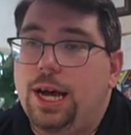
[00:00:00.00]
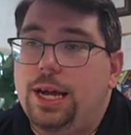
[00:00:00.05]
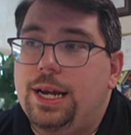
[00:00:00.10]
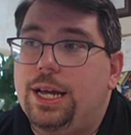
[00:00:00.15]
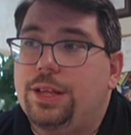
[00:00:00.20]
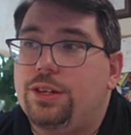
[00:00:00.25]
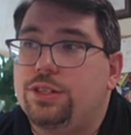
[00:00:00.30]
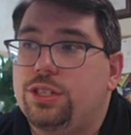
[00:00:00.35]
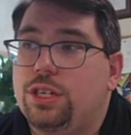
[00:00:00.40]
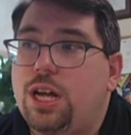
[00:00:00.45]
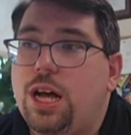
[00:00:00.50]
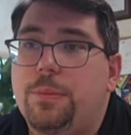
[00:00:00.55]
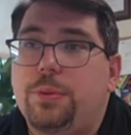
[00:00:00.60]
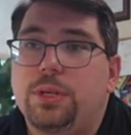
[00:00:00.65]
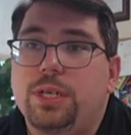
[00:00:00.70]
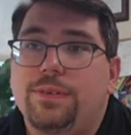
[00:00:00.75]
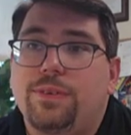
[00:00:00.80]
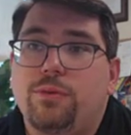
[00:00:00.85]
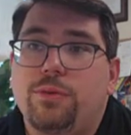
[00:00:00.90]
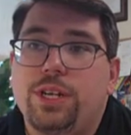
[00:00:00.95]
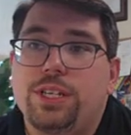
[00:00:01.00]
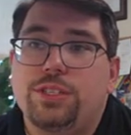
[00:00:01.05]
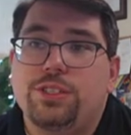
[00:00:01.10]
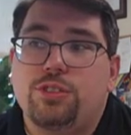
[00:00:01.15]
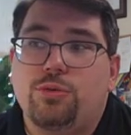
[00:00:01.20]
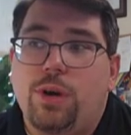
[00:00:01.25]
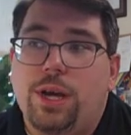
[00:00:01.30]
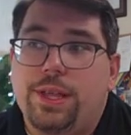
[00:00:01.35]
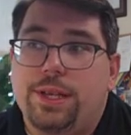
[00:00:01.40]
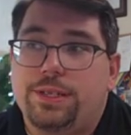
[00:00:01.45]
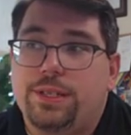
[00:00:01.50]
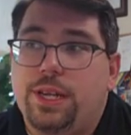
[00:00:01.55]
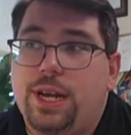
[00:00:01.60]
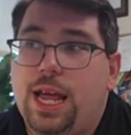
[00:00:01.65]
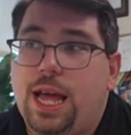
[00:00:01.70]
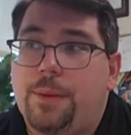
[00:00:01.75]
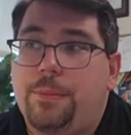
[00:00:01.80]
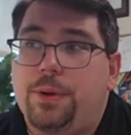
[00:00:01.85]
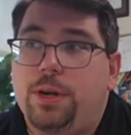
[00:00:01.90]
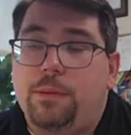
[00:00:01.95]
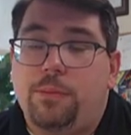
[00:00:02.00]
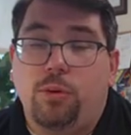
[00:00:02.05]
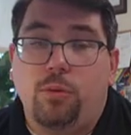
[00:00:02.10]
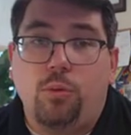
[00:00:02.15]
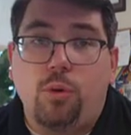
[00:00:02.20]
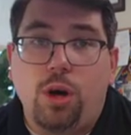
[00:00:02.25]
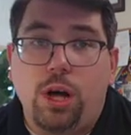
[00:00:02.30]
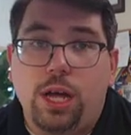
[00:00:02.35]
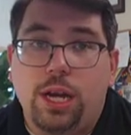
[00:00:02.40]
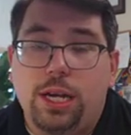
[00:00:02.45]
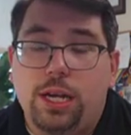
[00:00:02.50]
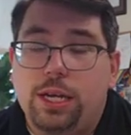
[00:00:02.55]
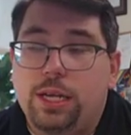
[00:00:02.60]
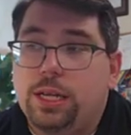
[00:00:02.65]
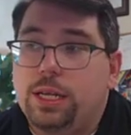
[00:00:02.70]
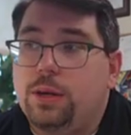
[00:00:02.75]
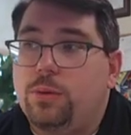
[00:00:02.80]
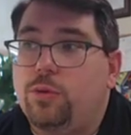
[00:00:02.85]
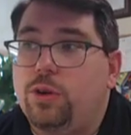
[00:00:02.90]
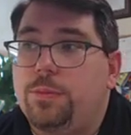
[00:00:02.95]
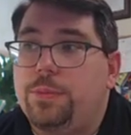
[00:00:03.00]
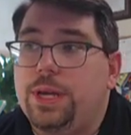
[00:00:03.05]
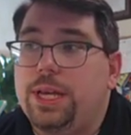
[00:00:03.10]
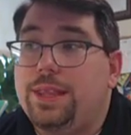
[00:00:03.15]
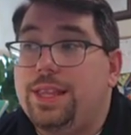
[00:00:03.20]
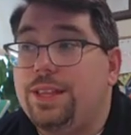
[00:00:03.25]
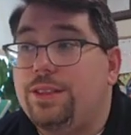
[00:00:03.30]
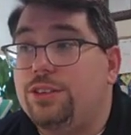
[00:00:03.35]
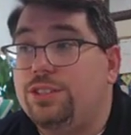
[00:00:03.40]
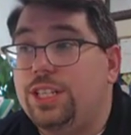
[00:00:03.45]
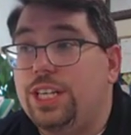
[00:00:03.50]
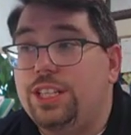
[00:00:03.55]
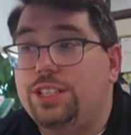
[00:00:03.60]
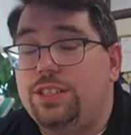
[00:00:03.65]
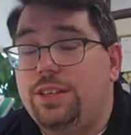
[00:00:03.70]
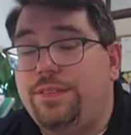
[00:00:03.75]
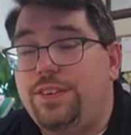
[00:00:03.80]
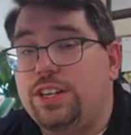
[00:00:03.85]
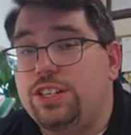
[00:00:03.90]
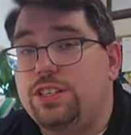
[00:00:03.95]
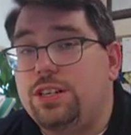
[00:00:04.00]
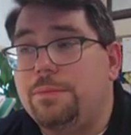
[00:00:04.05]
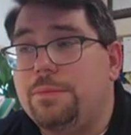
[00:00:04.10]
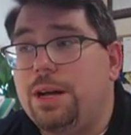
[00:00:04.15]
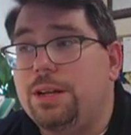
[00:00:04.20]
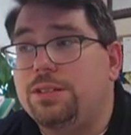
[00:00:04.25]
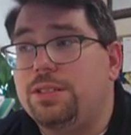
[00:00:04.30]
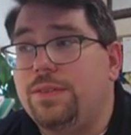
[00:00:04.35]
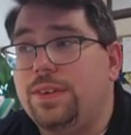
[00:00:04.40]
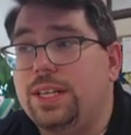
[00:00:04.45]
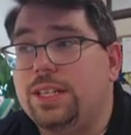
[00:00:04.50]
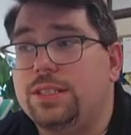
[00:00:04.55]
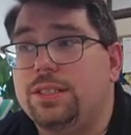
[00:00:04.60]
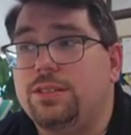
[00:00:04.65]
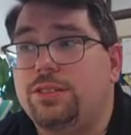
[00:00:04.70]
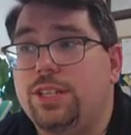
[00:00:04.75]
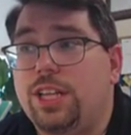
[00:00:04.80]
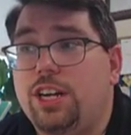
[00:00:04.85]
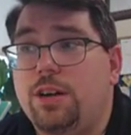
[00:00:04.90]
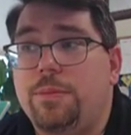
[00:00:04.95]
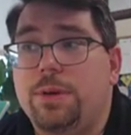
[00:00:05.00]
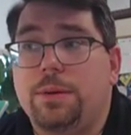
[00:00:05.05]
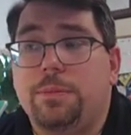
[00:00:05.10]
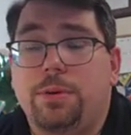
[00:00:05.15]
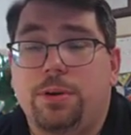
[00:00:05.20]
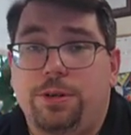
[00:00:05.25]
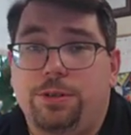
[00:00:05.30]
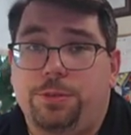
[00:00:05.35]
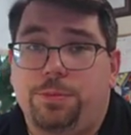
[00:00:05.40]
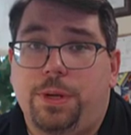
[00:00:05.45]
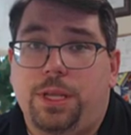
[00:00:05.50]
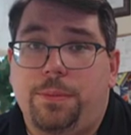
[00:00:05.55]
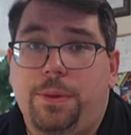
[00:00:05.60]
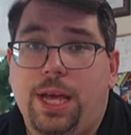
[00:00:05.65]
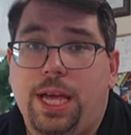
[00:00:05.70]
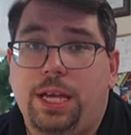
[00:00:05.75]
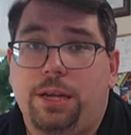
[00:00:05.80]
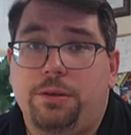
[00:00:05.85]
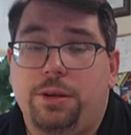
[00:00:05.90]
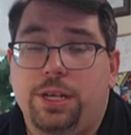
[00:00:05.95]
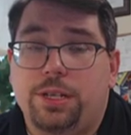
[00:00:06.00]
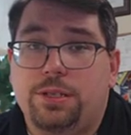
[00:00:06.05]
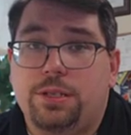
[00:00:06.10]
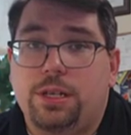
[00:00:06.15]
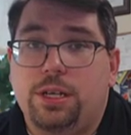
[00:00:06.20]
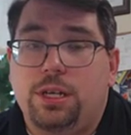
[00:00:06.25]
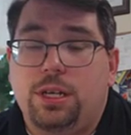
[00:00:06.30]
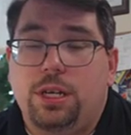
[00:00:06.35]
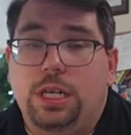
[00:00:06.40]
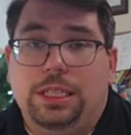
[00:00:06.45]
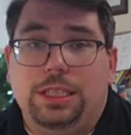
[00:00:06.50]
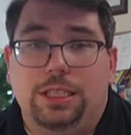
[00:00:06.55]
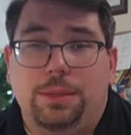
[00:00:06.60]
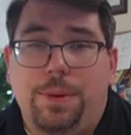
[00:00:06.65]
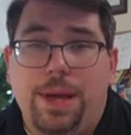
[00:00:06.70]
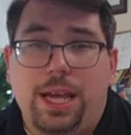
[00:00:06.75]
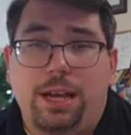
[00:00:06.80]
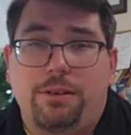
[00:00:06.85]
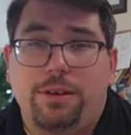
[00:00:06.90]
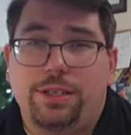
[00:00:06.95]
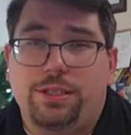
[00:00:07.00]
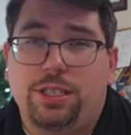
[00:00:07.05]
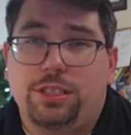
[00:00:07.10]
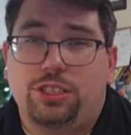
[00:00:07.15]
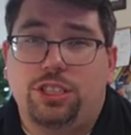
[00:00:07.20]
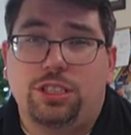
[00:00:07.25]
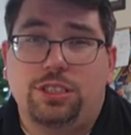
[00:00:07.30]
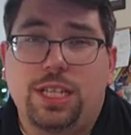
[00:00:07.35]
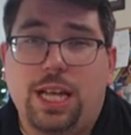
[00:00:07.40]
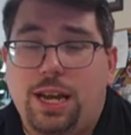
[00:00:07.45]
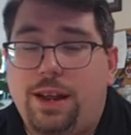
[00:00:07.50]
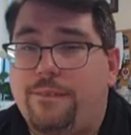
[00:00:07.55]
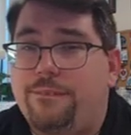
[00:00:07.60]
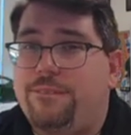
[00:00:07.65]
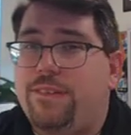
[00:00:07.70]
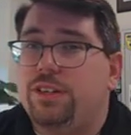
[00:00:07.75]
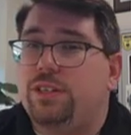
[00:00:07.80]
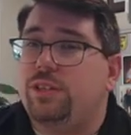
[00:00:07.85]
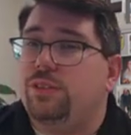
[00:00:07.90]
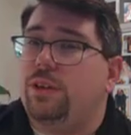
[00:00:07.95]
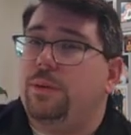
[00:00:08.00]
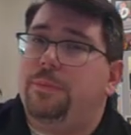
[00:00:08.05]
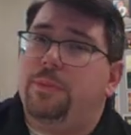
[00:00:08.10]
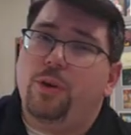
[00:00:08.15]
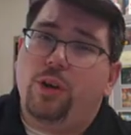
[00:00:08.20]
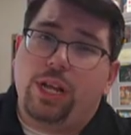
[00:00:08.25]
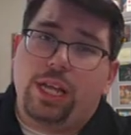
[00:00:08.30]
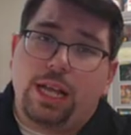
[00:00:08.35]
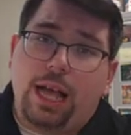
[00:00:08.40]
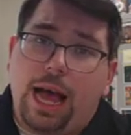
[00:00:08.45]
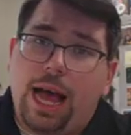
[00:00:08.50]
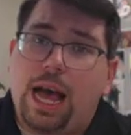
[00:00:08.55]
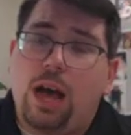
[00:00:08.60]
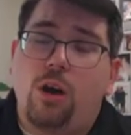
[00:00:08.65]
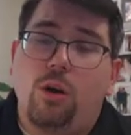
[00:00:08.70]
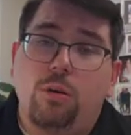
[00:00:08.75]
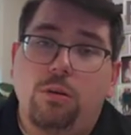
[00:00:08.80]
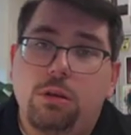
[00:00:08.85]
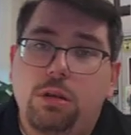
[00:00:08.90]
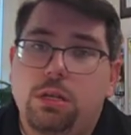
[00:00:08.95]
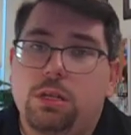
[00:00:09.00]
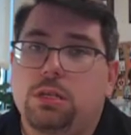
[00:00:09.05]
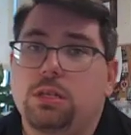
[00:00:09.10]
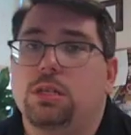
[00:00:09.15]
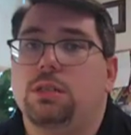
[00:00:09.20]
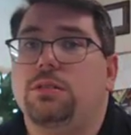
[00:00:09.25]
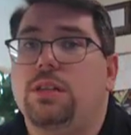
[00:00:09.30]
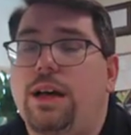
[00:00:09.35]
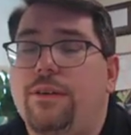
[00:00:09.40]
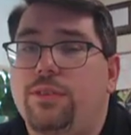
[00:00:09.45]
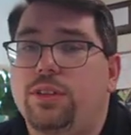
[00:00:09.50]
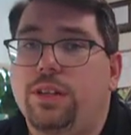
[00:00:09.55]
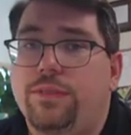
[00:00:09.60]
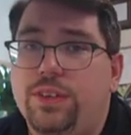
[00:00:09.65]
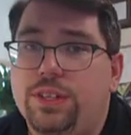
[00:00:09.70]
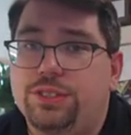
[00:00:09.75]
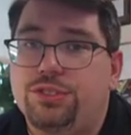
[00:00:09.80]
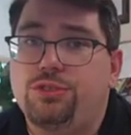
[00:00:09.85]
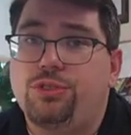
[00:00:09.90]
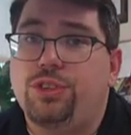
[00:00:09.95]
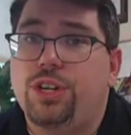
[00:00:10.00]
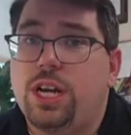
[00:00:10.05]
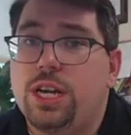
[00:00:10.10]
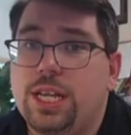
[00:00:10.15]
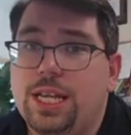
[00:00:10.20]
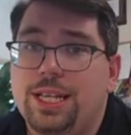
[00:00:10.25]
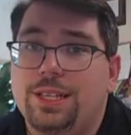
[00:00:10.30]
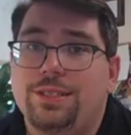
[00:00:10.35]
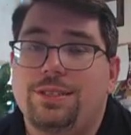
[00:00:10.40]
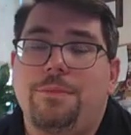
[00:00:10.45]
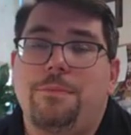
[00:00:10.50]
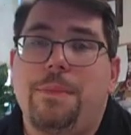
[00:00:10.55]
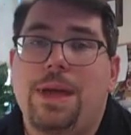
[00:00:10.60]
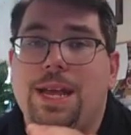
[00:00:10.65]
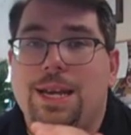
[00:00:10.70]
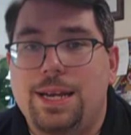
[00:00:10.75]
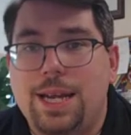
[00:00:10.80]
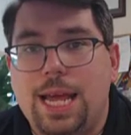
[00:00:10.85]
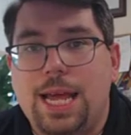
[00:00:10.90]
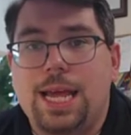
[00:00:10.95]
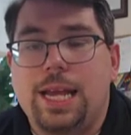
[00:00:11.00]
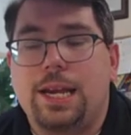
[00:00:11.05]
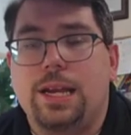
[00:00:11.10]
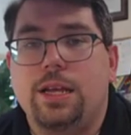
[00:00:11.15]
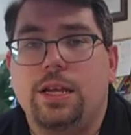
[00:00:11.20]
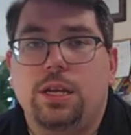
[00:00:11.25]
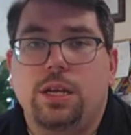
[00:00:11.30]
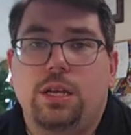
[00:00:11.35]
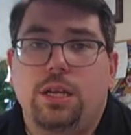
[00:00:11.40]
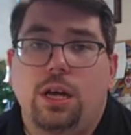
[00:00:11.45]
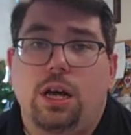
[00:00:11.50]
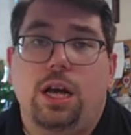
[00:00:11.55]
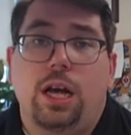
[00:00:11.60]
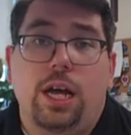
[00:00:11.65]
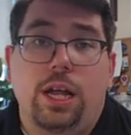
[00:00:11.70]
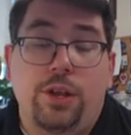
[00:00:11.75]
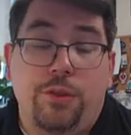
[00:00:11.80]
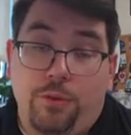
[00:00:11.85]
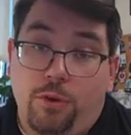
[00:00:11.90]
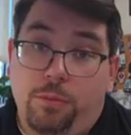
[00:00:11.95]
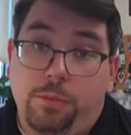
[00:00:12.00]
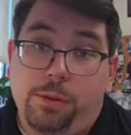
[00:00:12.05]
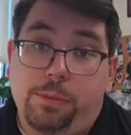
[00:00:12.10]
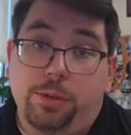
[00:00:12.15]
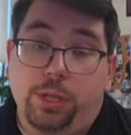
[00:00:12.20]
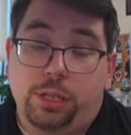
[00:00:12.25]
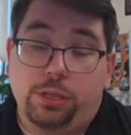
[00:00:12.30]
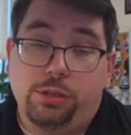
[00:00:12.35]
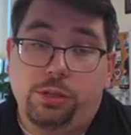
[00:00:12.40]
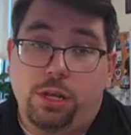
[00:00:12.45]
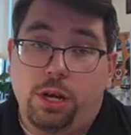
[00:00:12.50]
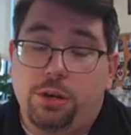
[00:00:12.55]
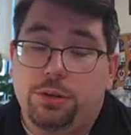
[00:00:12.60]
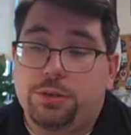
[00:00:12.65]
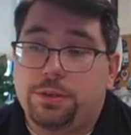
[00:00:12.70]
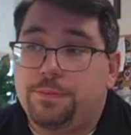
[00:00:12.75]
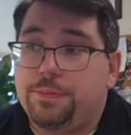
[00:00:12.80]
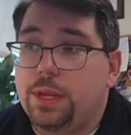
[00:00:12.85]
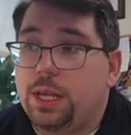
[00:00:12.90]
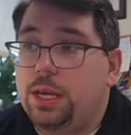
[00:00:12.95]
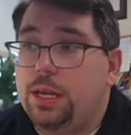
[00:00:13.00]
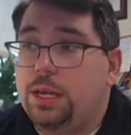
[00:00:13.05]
Now, there's a couple different reasons why this can happen. Number one would be that there's insufficient amounts of insulin that are being produced by the pancreas. So the pancreas is just not efficiently putting out the level of insulin it needs to maintain normal blood glucose.